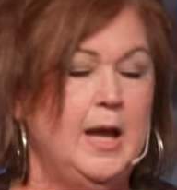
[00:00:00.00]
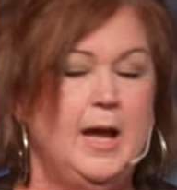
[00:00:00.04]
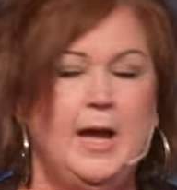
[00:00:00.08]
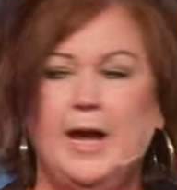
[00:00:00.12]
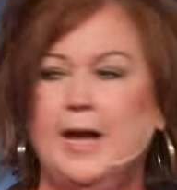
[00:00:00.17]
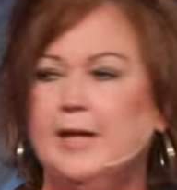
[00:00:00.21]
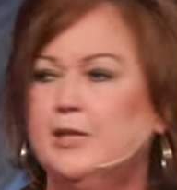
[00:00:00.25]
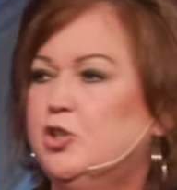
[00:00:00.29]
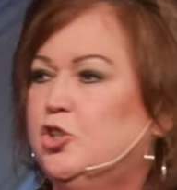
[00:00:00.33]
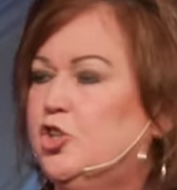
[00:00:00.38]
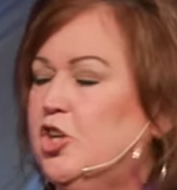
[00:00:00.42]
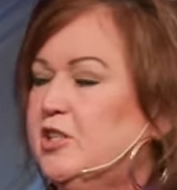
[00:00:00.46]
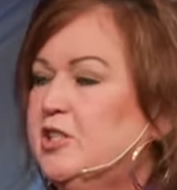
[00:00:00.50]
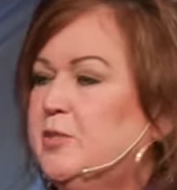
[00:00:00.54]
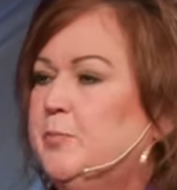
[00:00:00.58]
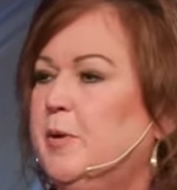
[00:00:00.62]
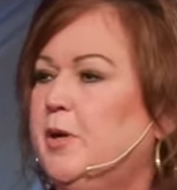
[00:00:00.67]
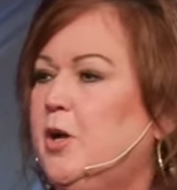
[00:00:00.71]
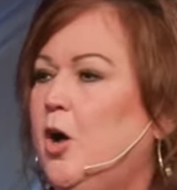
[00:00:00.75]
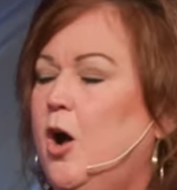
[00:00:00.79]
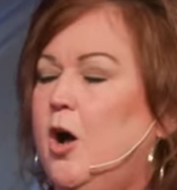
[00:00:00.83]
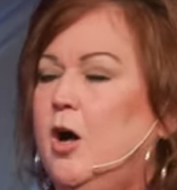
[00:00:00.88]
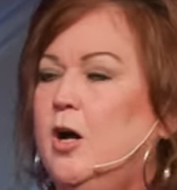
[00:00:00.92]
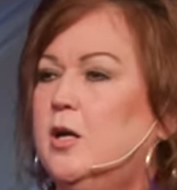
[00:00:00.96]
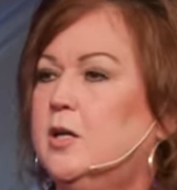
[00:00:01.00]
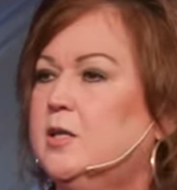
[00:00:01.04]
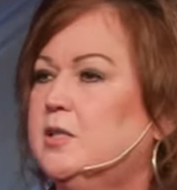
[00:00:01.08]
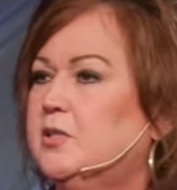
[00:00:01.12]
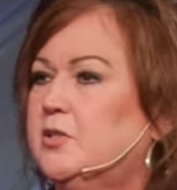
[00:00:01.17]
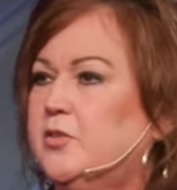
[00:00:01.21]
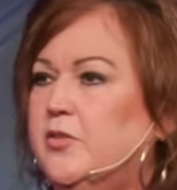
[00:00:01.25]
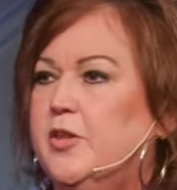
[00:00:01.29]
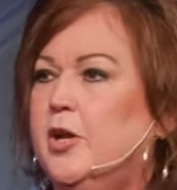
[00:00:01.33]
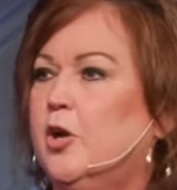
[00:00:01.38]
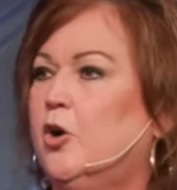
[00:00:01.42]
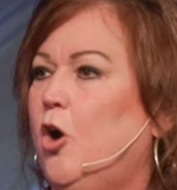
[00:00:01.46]
And just
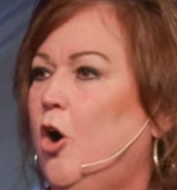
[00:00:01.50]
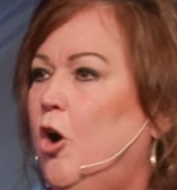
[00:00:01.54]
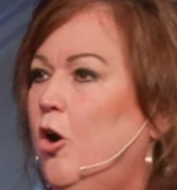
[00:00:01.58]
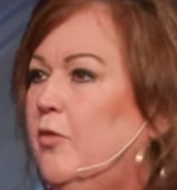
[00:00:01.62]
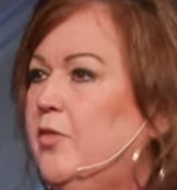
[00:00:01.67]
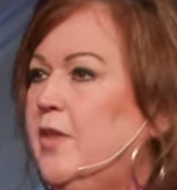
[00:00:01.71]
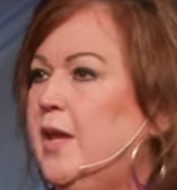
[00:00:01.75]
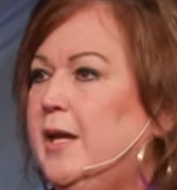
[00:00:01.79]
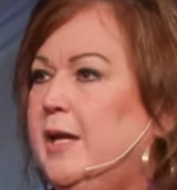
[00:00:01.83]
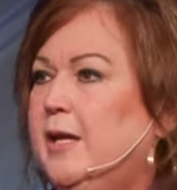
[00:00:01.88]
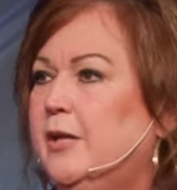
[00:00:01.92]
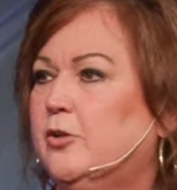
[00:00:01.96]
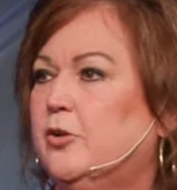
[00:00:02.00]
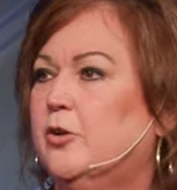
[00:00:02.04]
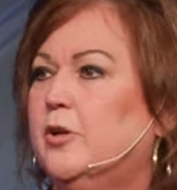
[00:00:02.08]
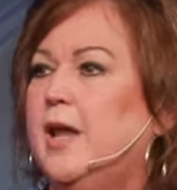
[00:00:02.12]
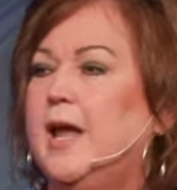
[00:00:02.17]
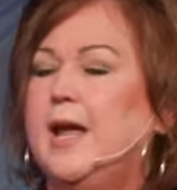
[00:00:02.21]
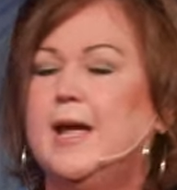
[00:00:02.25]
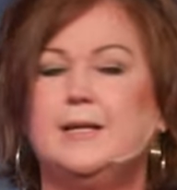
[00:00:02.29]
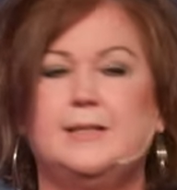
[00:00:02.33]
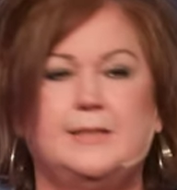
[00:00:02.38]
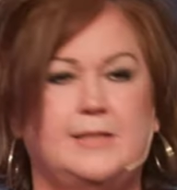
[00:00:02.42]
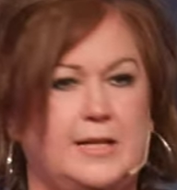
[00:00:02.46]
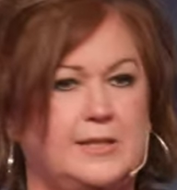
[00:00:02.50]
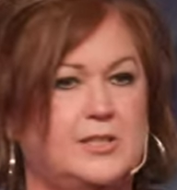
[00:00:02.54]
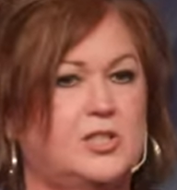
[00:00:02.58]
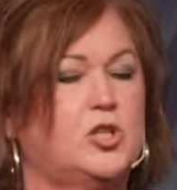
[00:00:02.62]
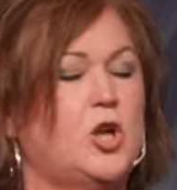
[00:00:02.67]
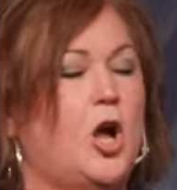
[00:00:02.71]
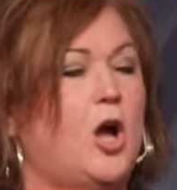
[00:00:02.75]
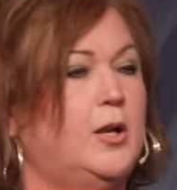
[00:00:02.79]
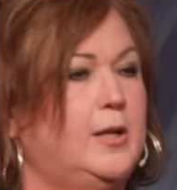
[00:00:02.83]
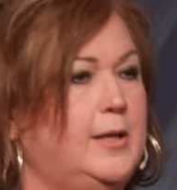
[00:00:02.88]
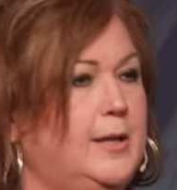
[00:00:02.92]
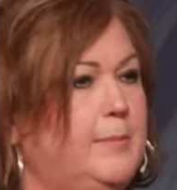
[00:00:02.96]
because they're on the internet does
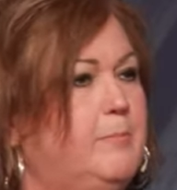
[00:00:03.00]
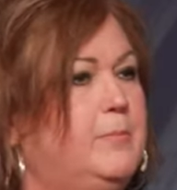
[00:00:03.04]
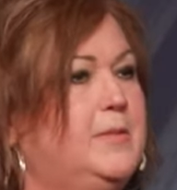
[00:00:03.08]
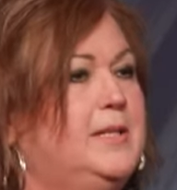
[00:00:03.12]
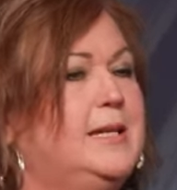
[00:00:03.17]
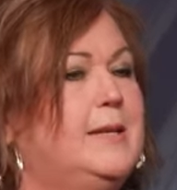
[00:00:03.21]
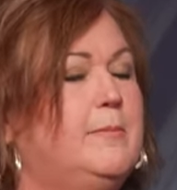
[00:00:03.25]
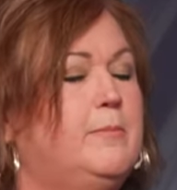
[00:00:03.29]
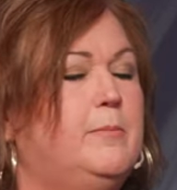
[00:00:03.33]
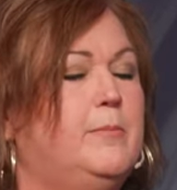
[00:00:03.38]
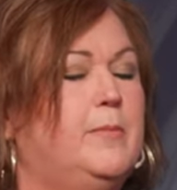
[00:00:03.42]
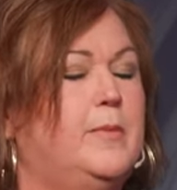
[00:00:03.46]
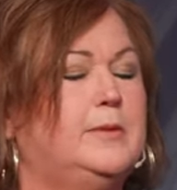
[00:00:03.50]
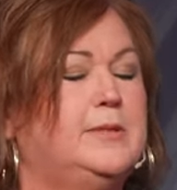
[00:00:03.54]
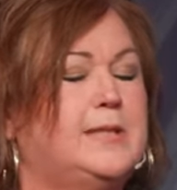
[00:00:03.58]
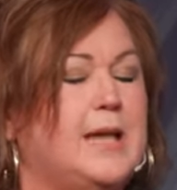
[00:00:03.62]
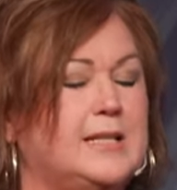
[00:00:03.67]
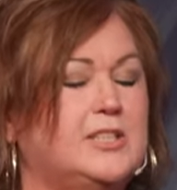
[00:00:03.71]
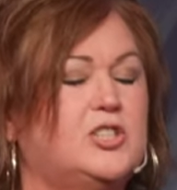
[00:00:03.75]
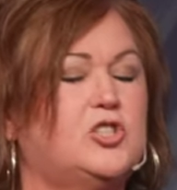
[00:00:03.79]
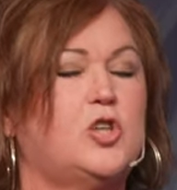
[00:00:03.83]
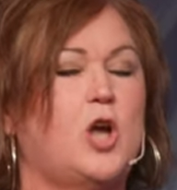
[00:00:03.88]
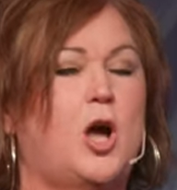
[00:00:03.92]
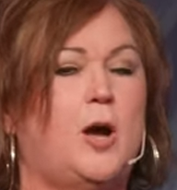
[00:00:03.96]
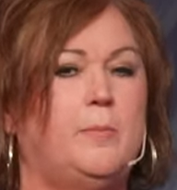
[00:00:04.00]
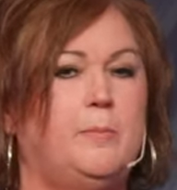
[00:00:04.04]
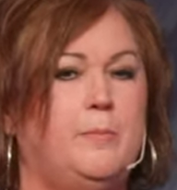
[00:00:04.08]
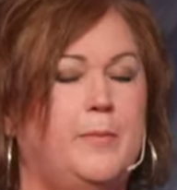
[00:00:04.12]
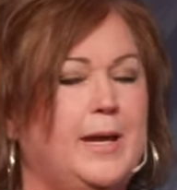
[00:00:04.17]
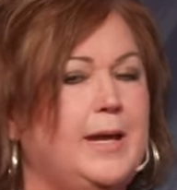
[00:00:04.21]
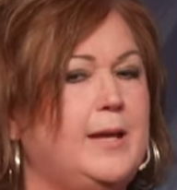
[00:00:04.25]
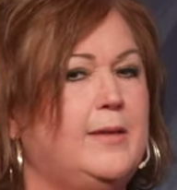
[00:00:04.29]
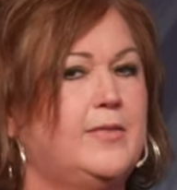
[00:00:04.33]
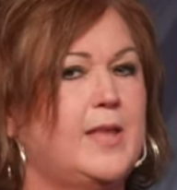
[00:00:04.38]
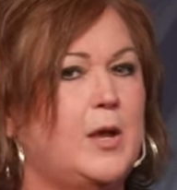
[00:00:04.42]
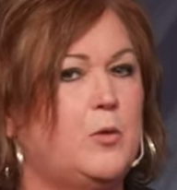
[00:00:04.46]
not, does not
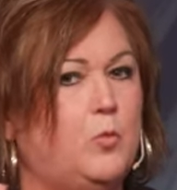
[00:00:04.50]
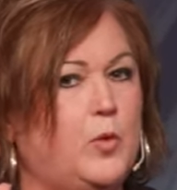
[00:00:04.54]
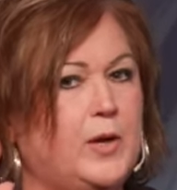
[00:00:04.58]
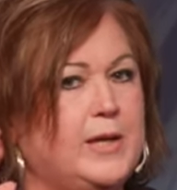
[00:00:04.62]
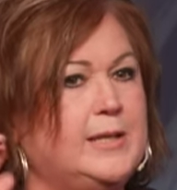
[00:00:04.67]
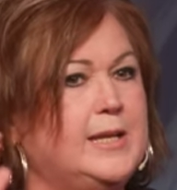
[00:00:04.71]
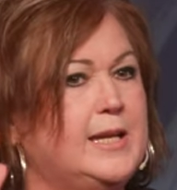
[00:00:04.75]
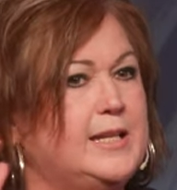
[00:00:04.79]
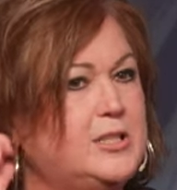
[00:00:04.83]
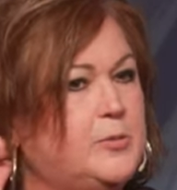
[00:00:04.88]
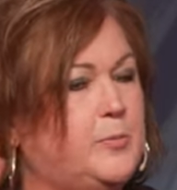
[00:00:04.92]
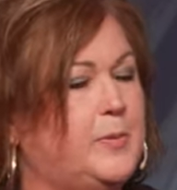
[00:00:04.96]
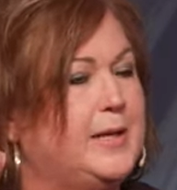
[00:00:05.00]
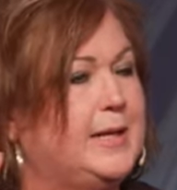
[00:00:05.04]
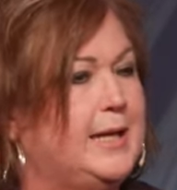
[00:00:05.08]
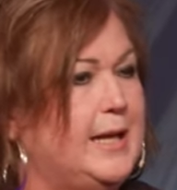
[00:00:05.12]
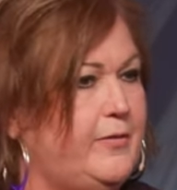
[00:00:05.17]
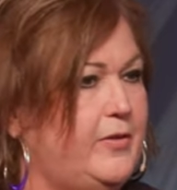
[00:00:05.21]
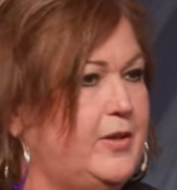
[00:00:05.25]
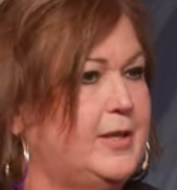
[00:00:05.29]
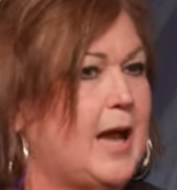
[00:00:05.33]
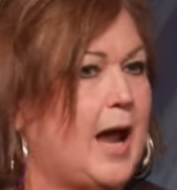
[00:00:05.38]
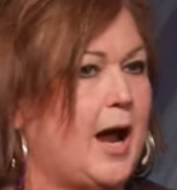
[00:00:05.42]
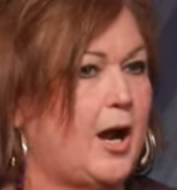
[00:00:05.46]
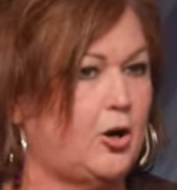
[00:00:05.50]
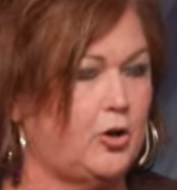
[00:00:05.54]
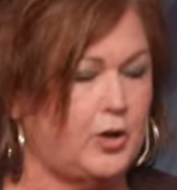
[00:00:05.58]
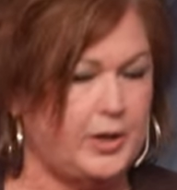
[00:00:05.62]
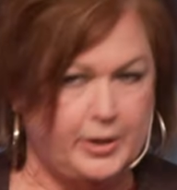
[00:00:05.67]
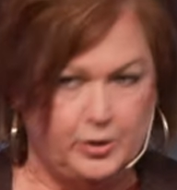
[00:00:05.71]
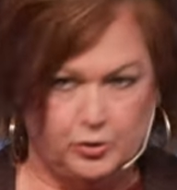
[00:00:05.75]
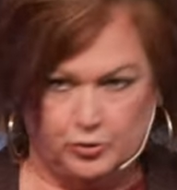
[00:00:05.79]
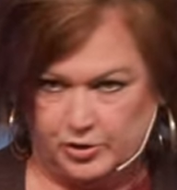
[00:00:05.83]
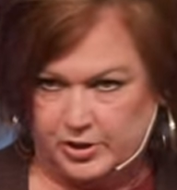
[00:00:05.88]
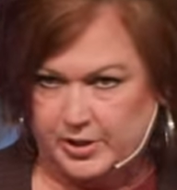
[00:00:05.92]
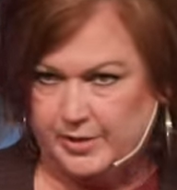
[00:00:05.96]
mean that we need to be giving our
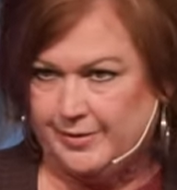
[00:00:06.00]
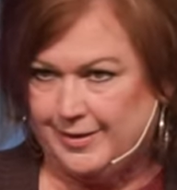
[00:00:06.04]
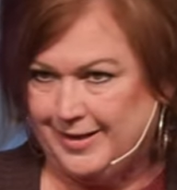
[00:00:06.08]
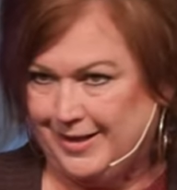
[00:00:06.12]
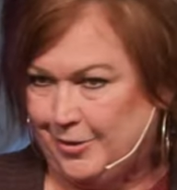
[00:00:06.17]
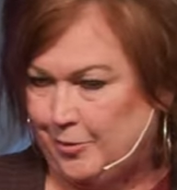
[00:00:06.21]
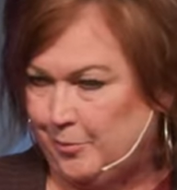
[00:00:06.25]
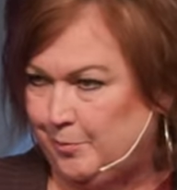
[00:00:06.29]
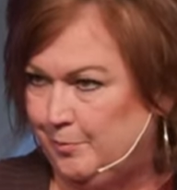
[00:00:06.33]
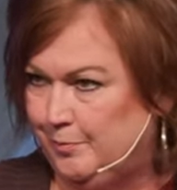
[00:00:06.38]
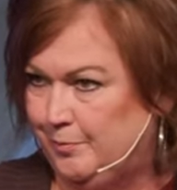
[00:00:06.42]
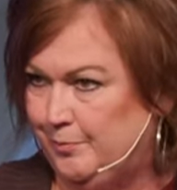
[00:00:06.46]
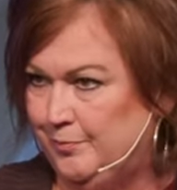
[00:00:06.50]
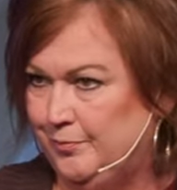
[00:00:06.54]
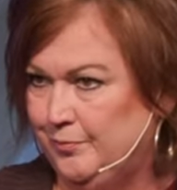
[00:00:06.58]
ear to them.